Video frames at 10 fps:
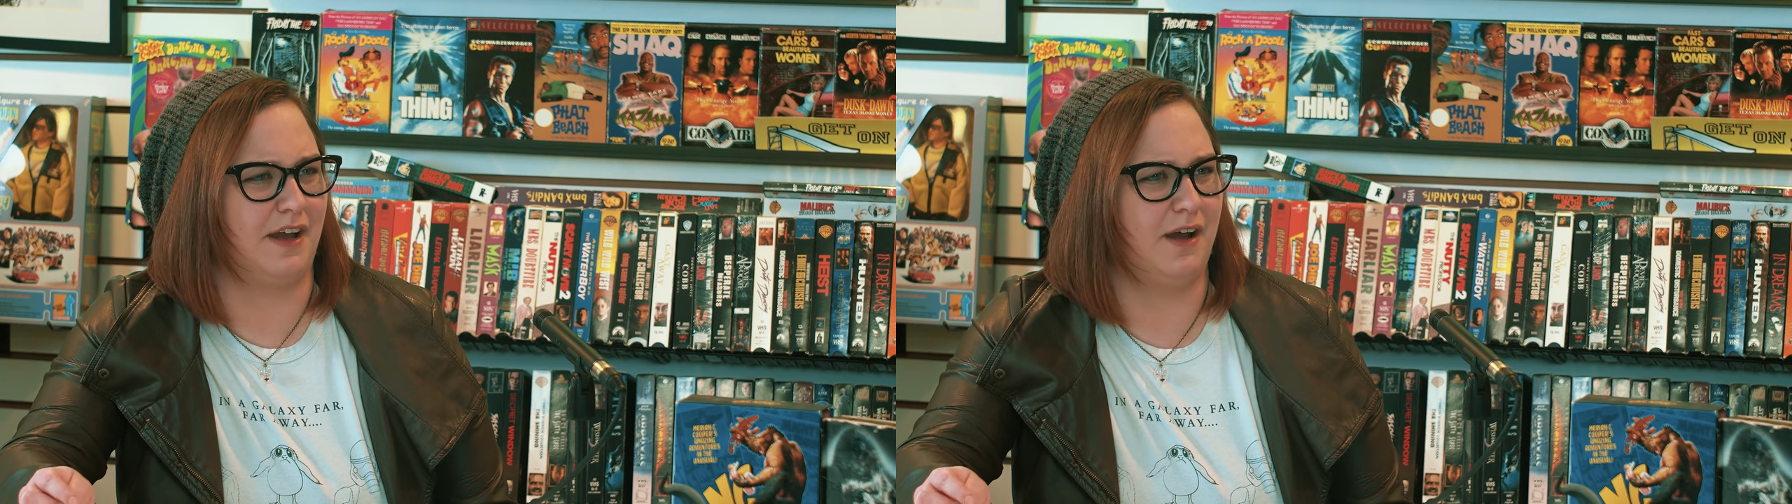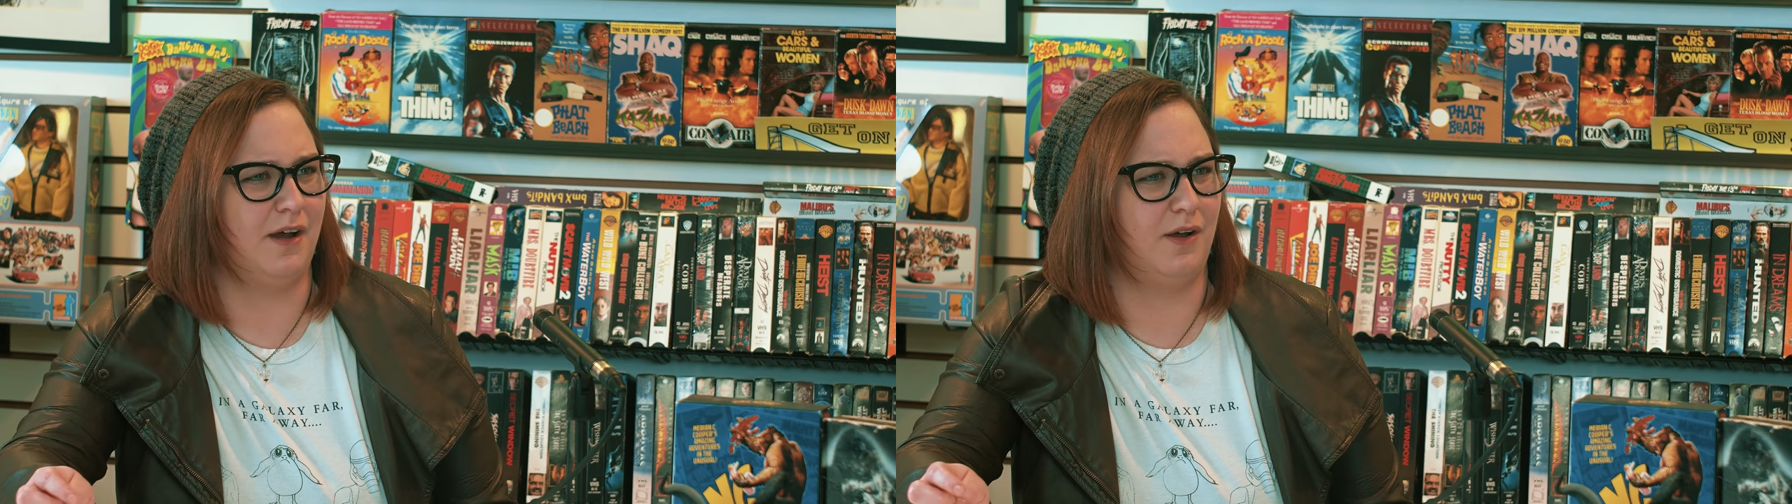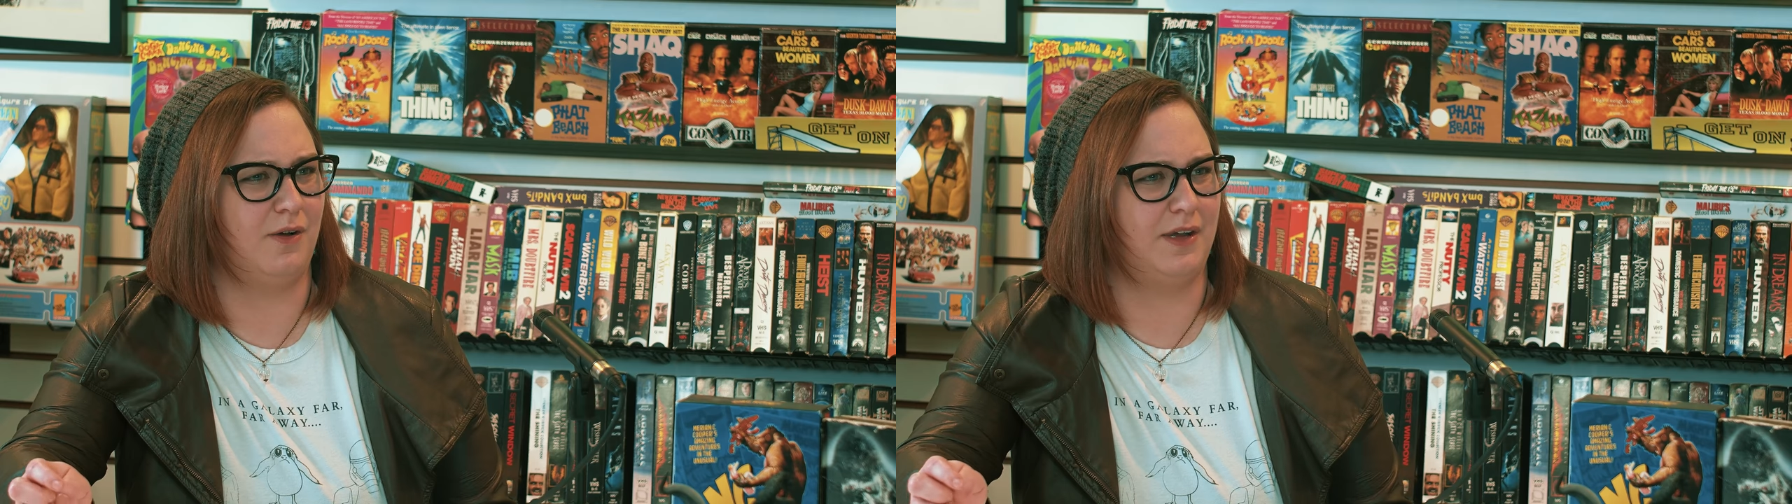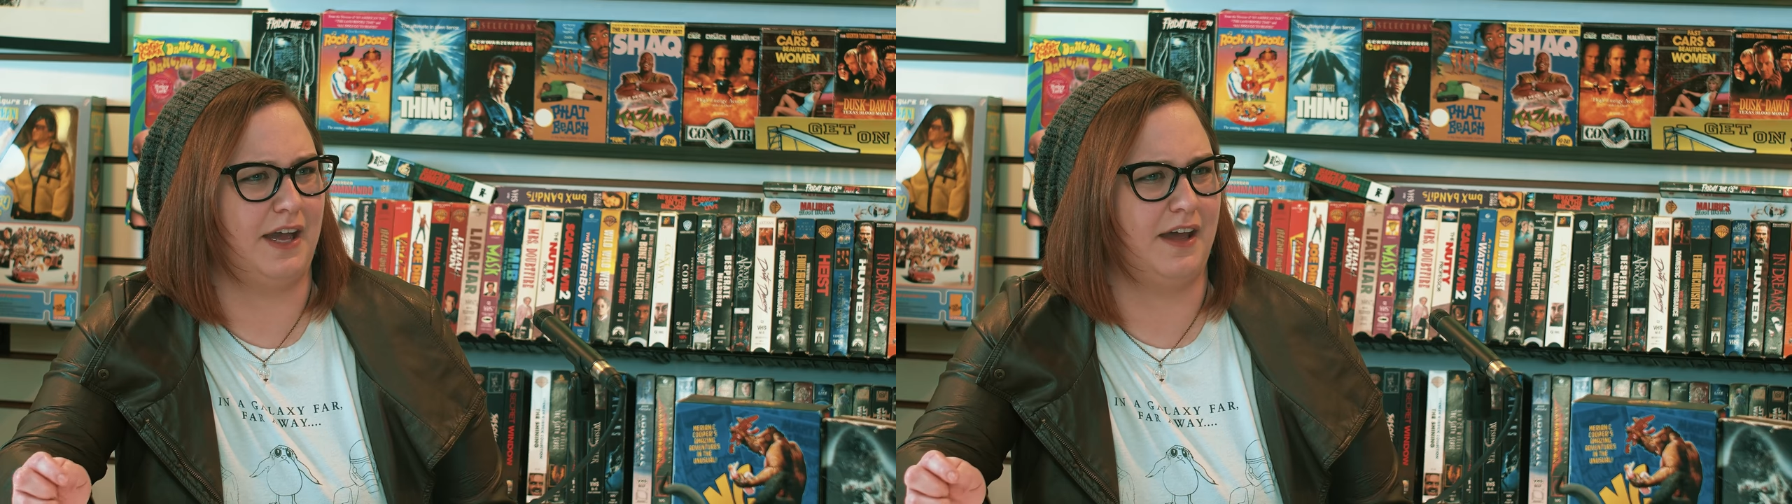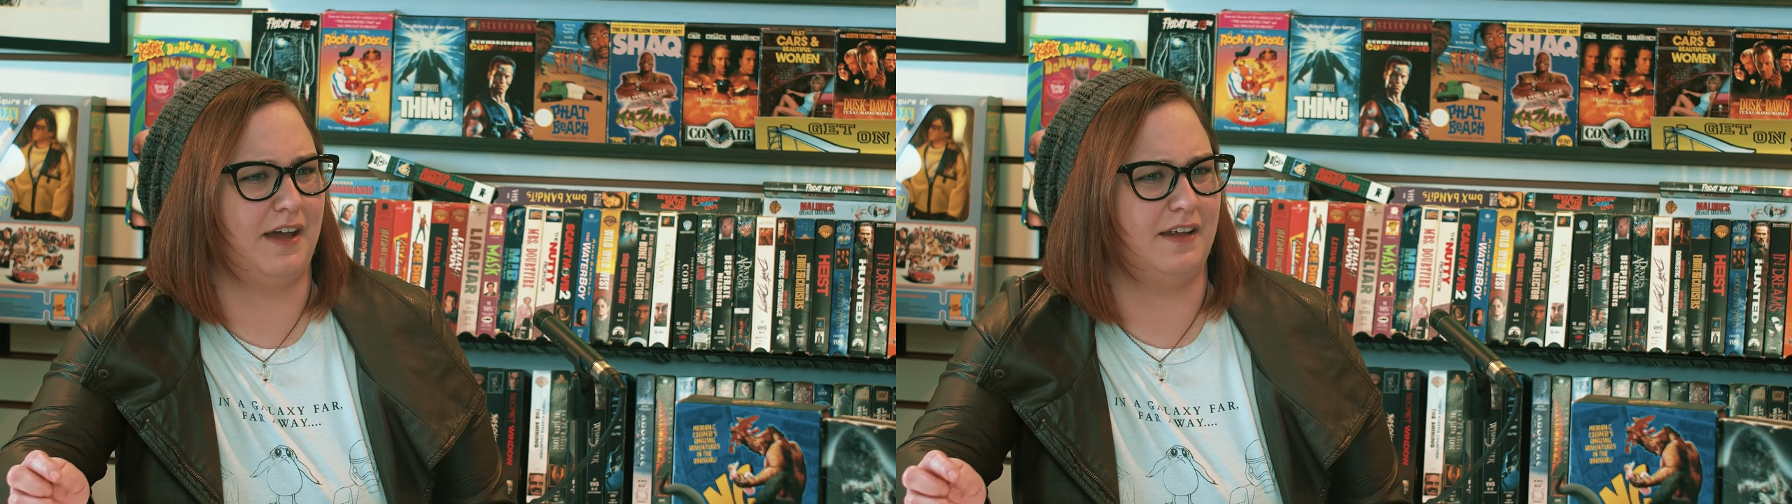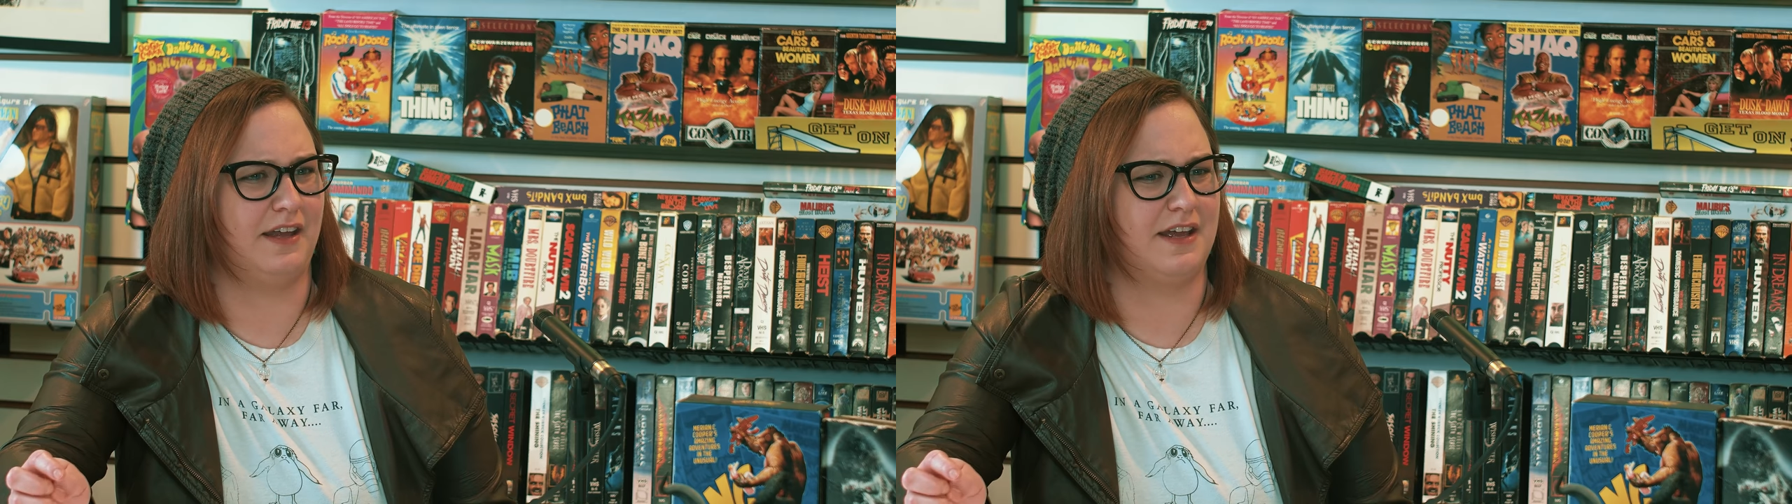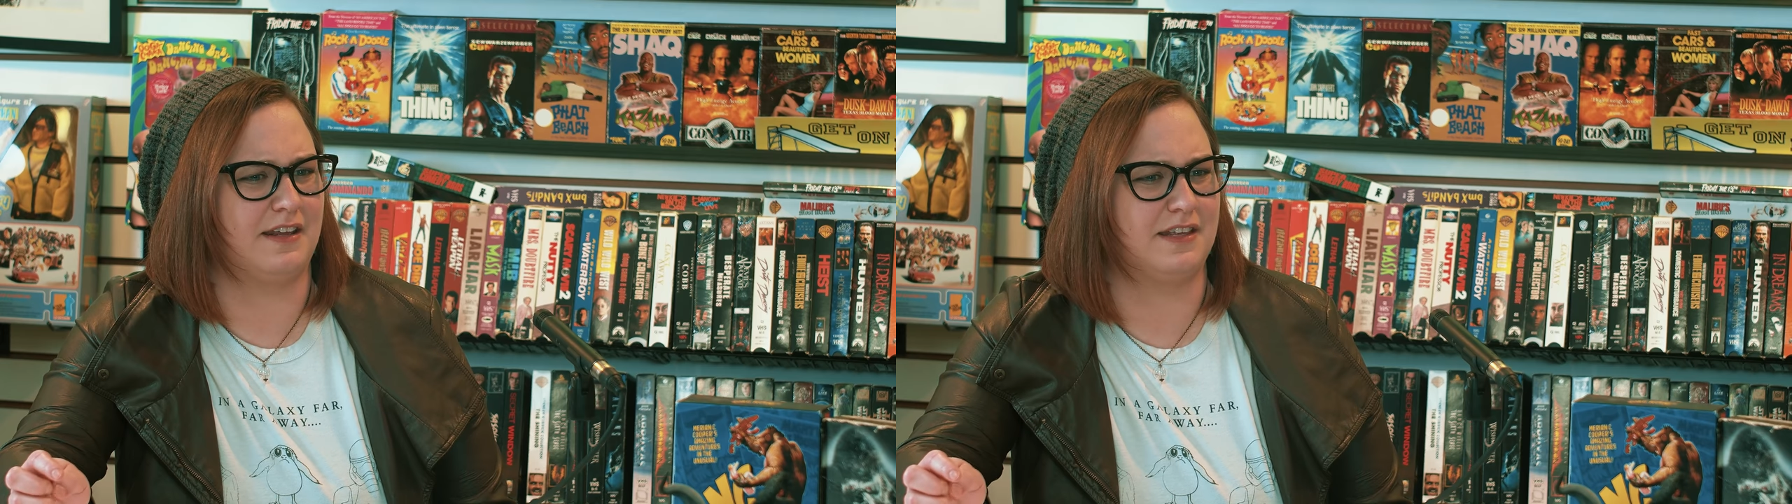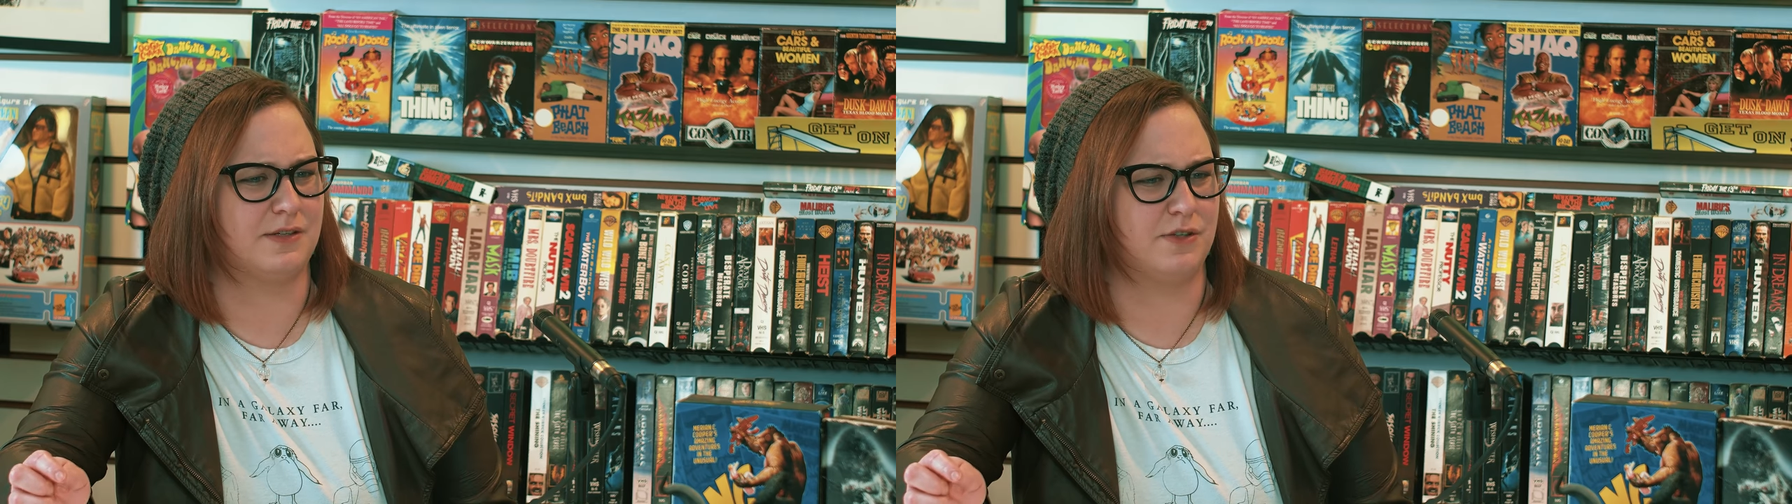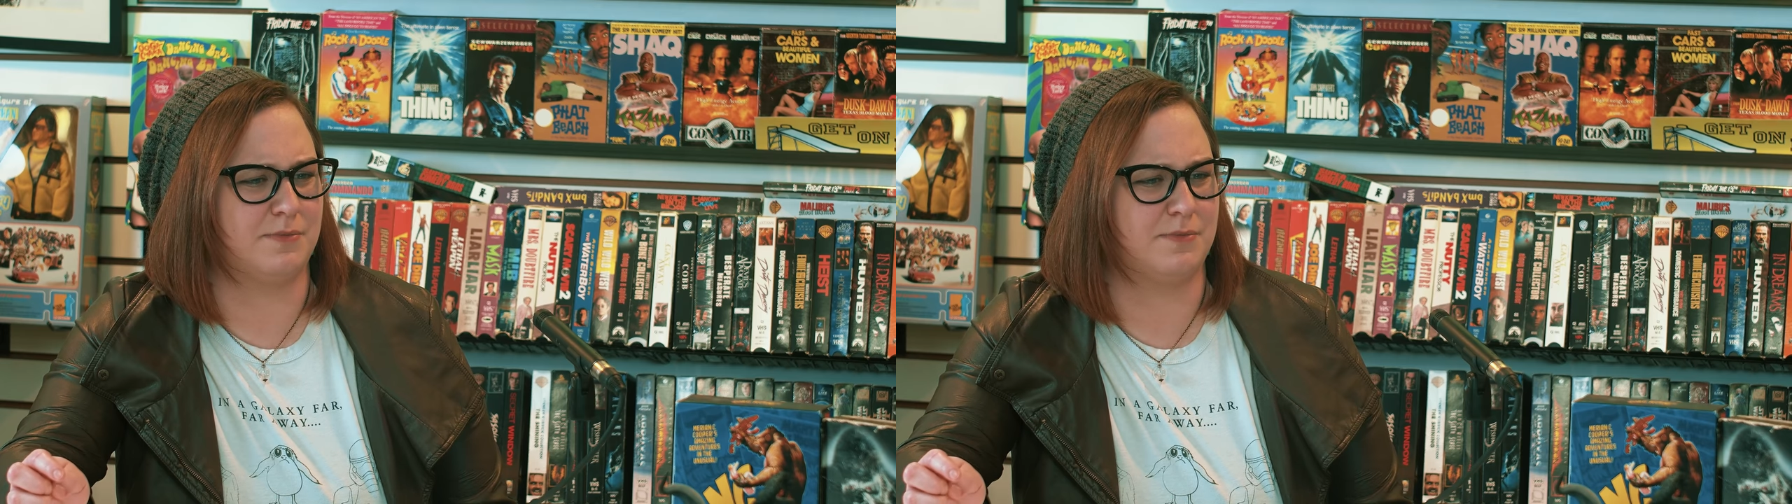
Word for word: oh yeah, like this was